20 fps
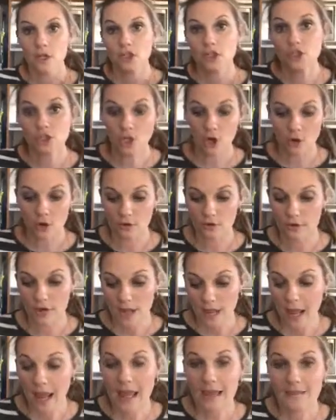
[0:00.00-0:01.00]
stove.
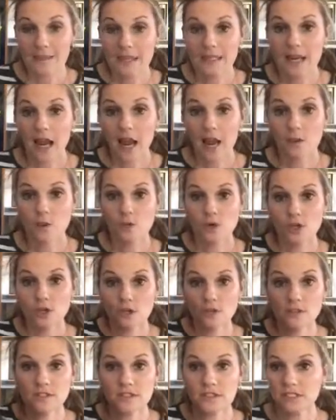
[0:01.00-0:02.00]
And then I will
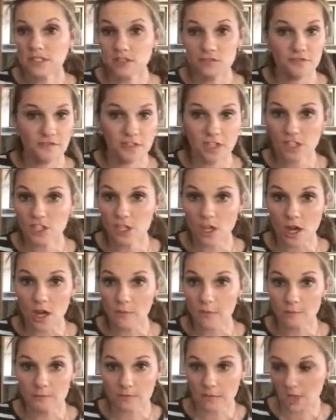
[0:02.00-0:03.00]
use this to finish up.